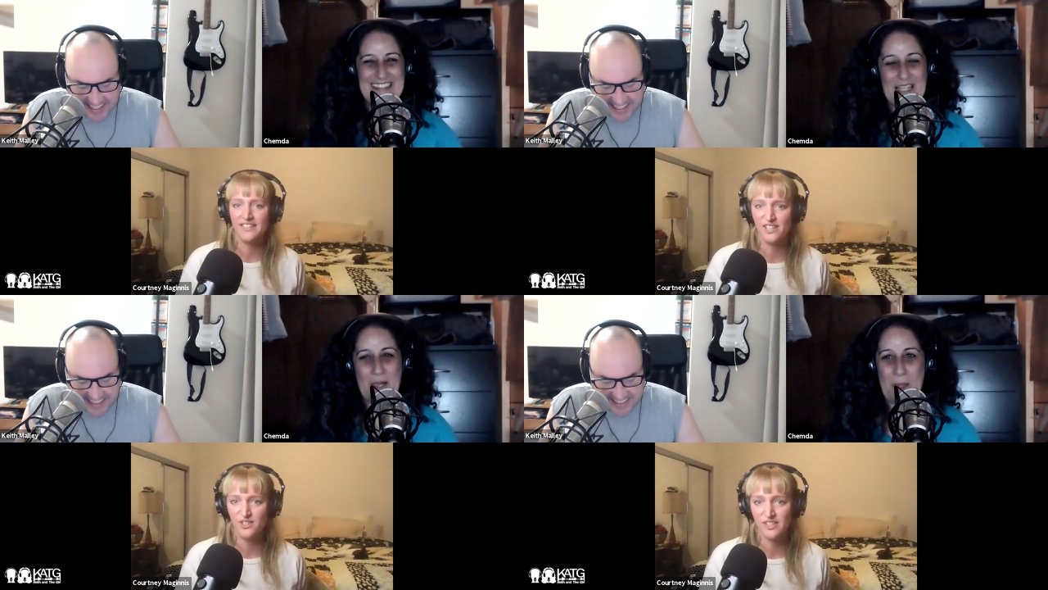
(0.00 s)

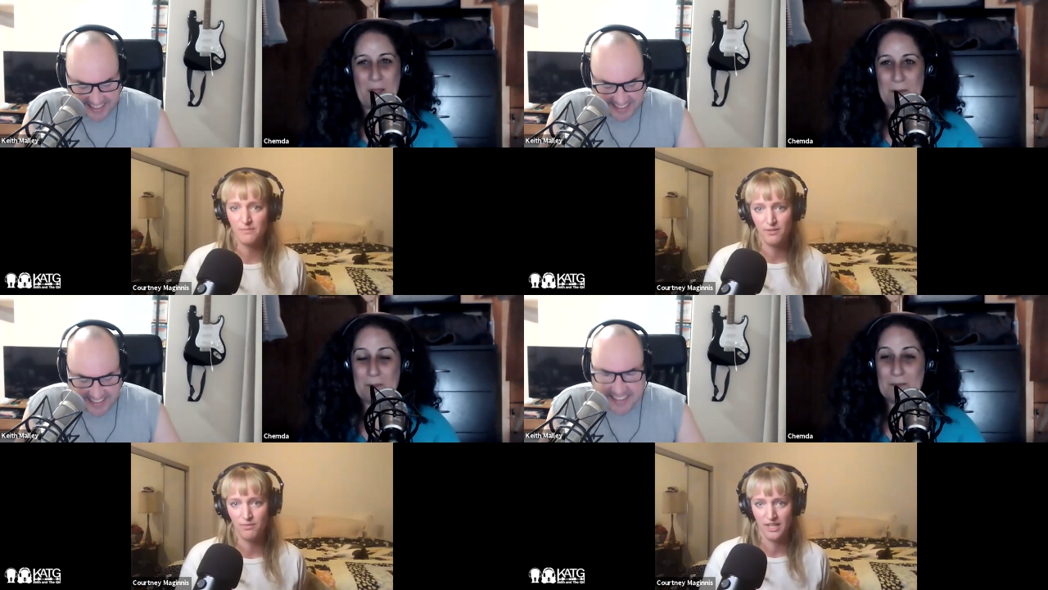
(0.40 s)
Speaker 1: I tell you
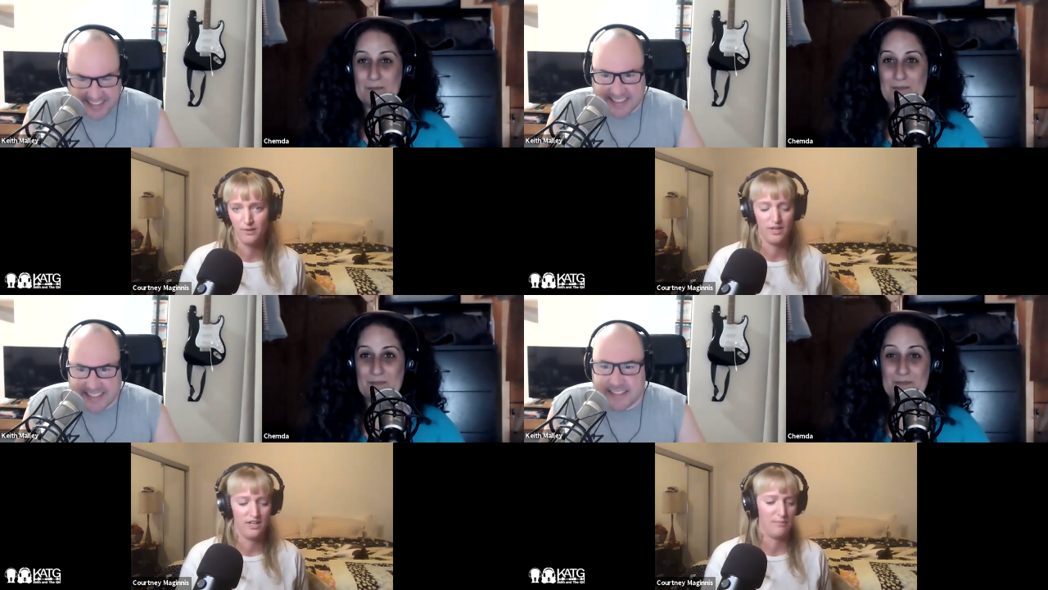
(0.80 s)
something
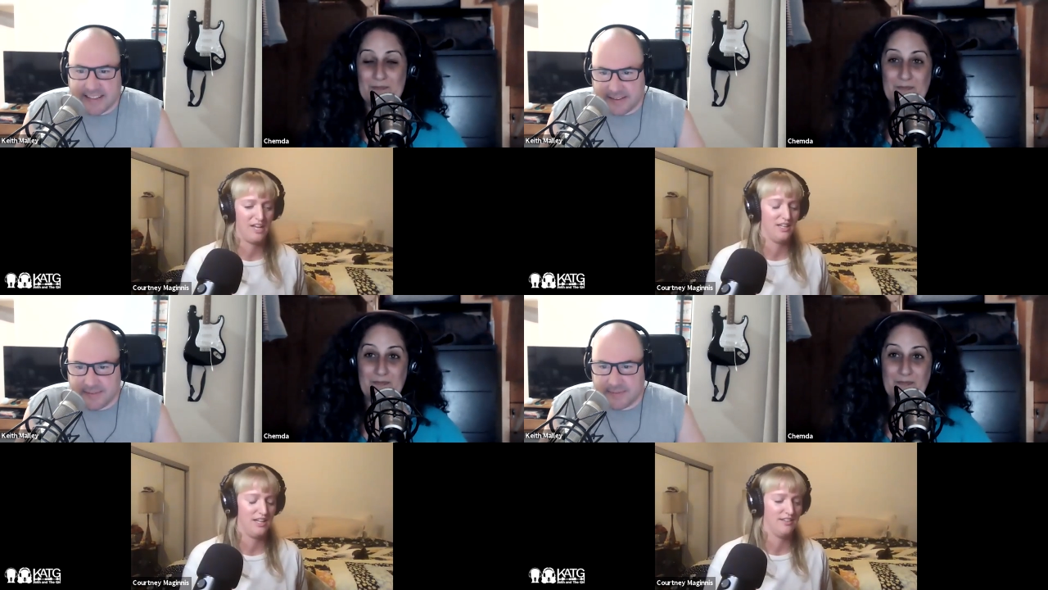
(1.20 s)
really weird
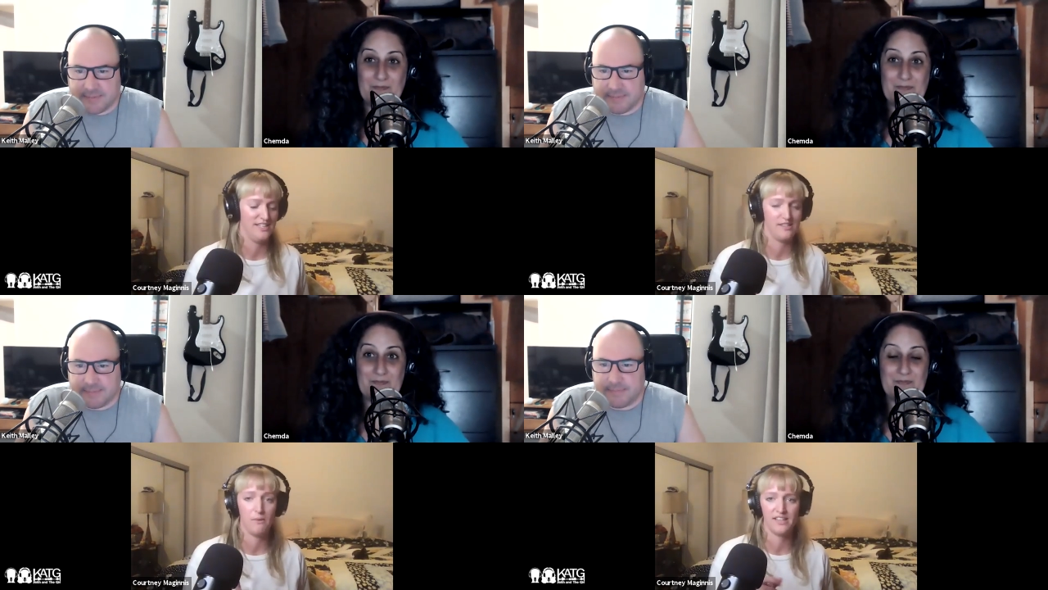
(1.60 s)
about
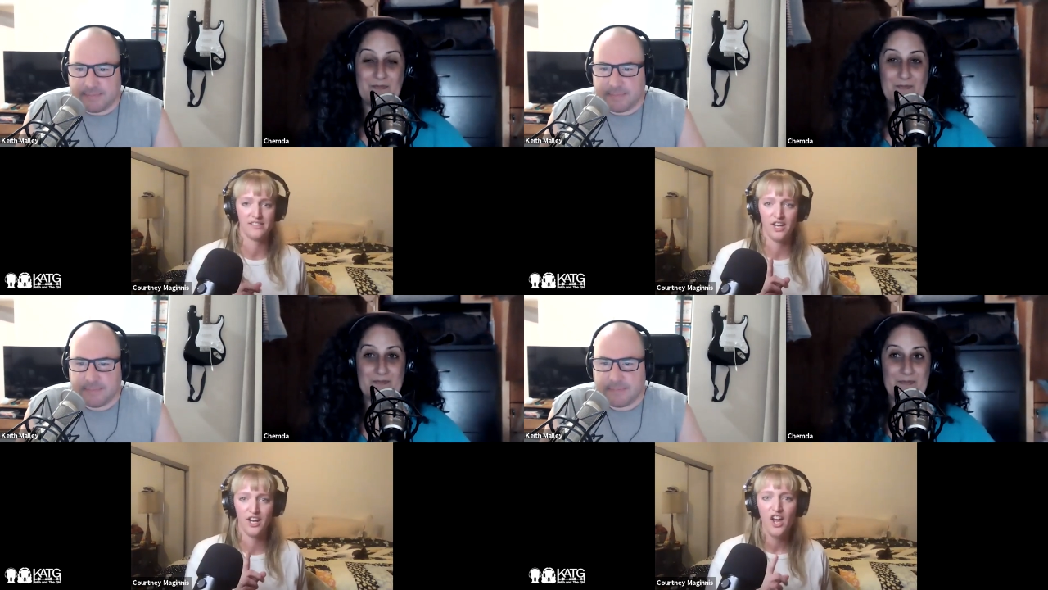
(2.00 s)
Leslie
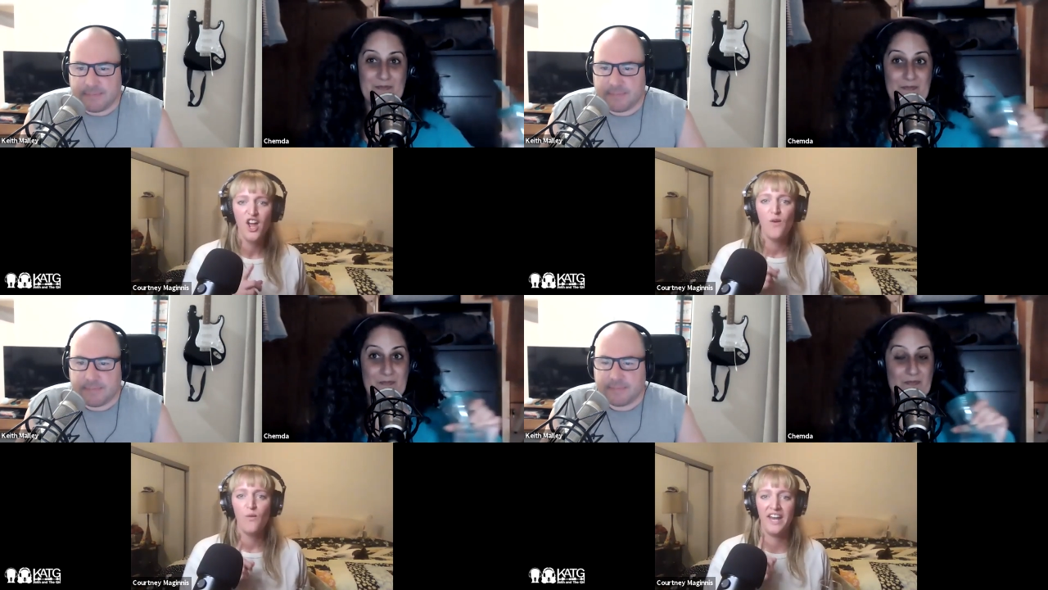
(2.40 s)
mm-hmm. Wexner?
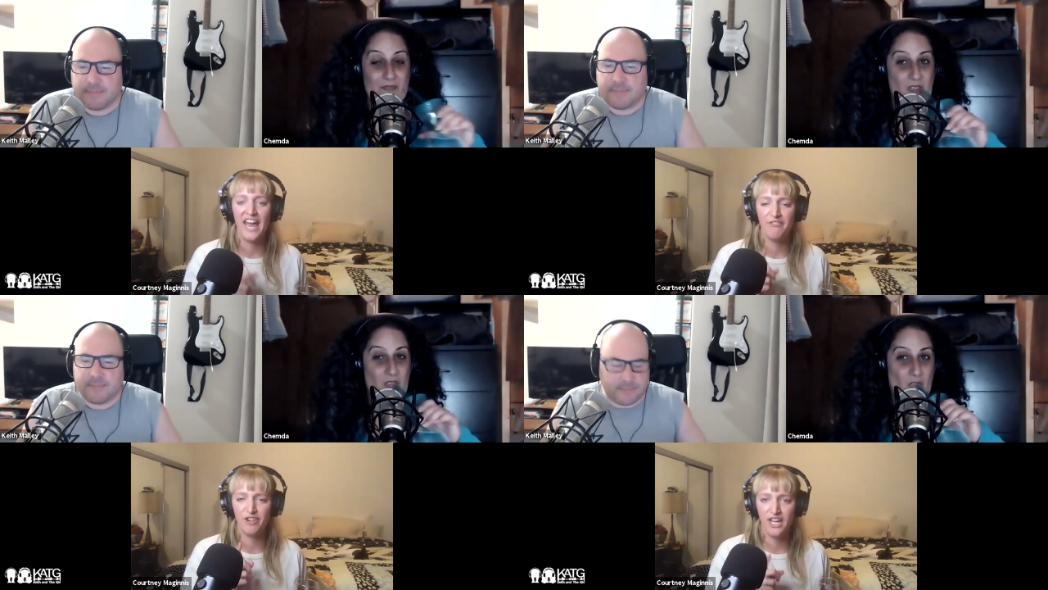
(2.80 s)

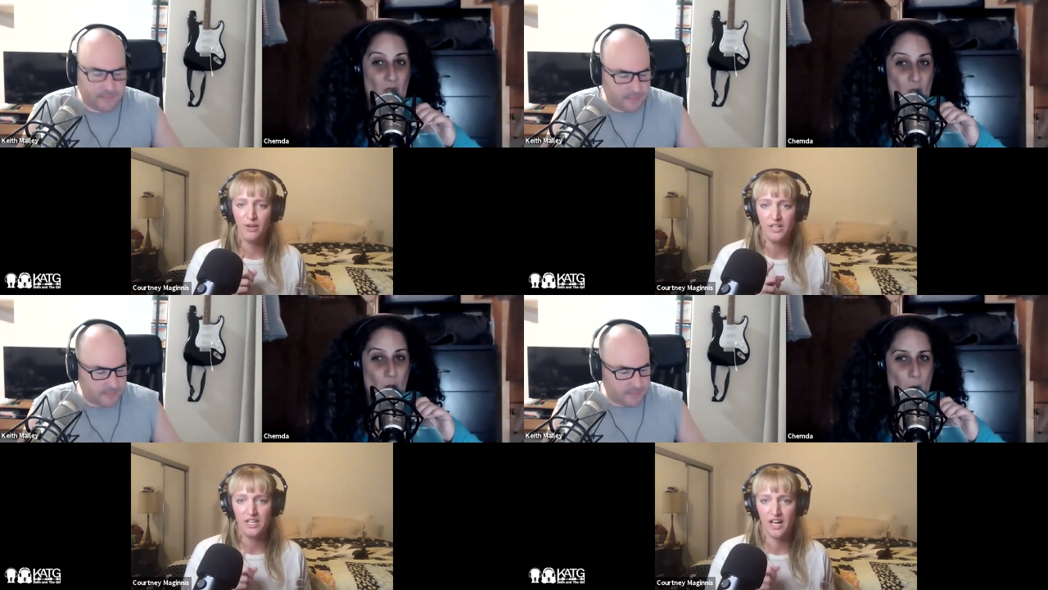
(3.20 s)
Whenever
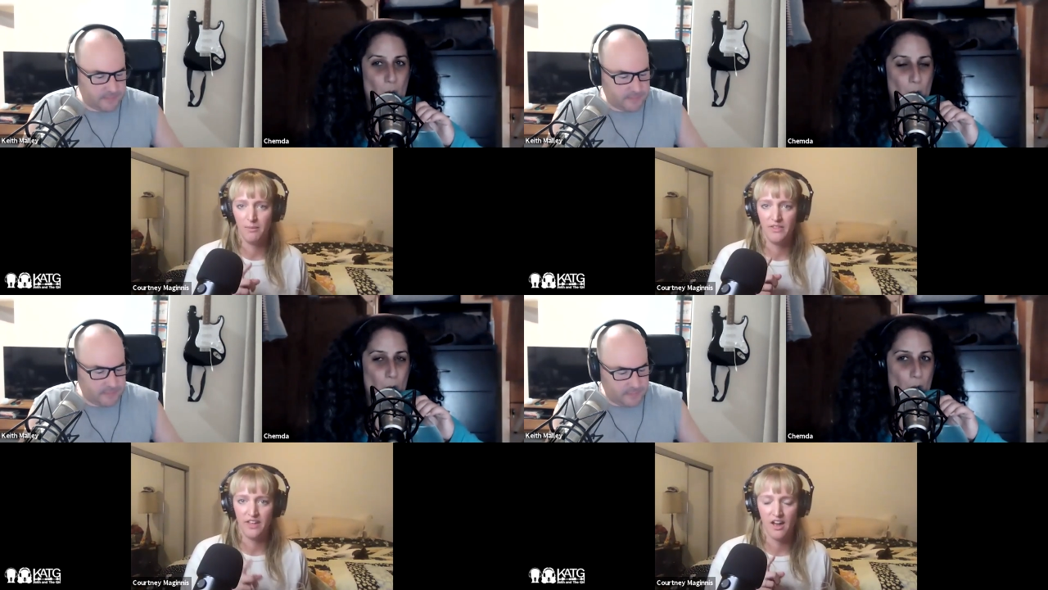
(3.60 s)
he would
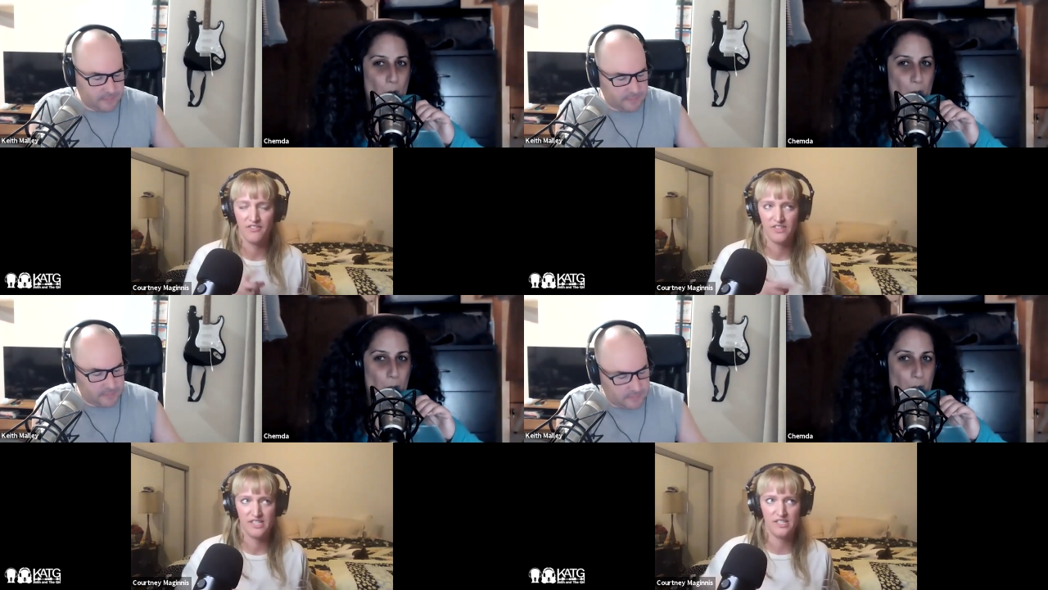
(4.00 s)
come in the
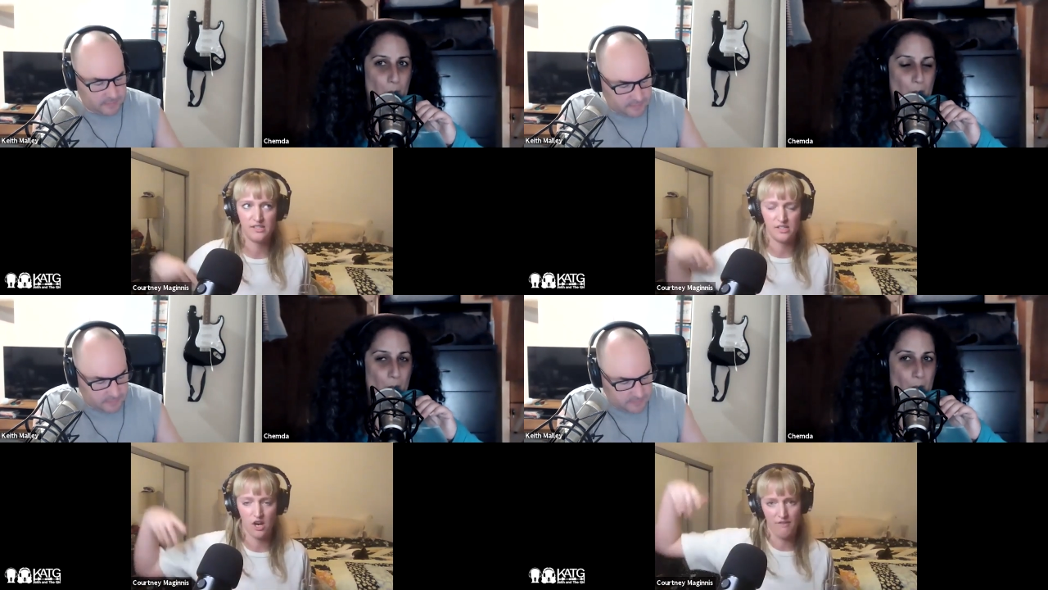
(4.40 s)

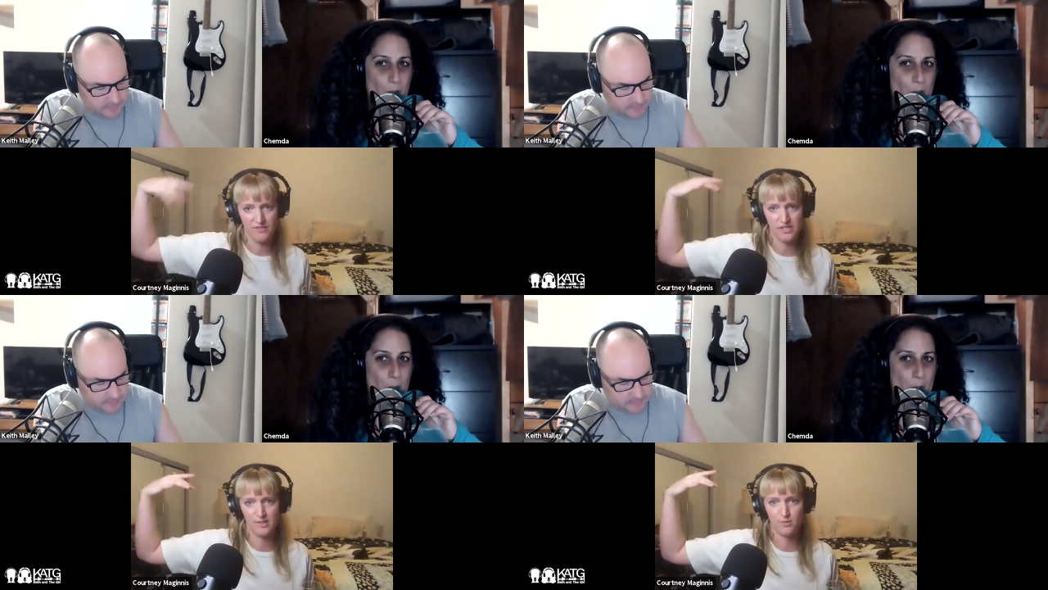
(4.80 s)
offices, because our
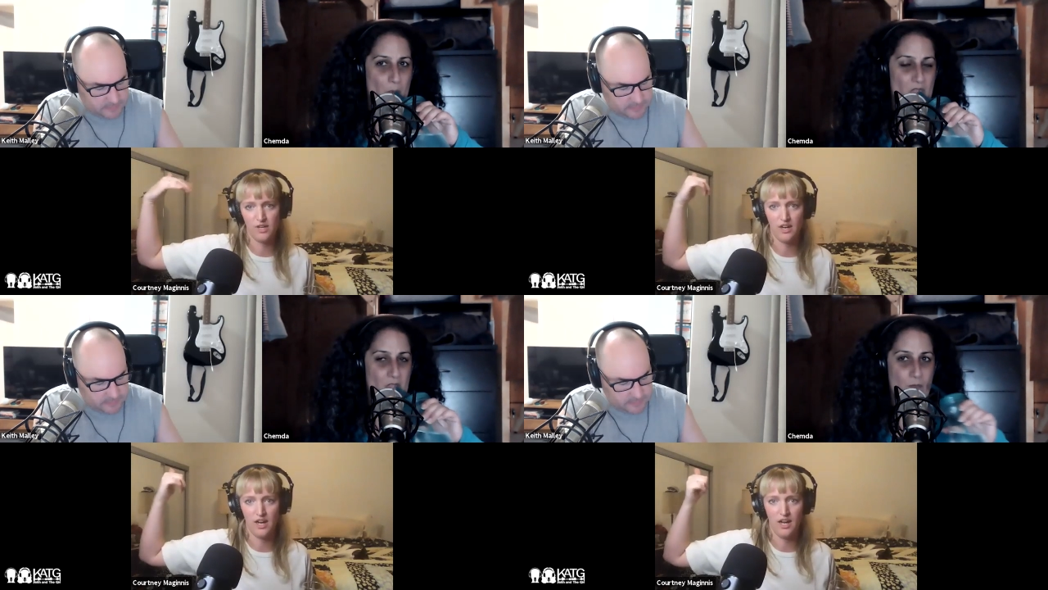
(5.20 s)
offices
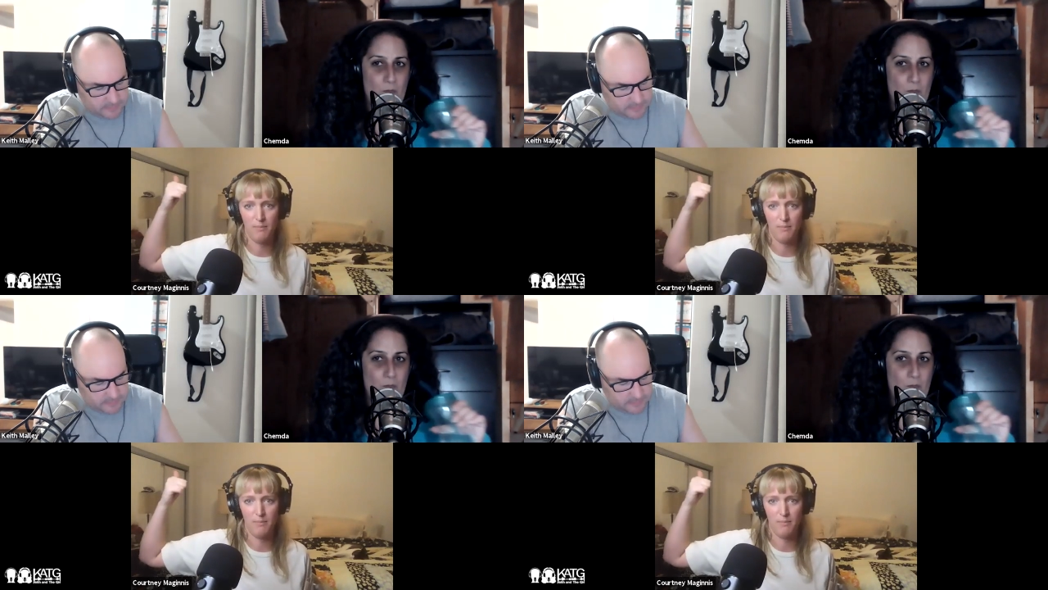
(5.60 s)
were uh,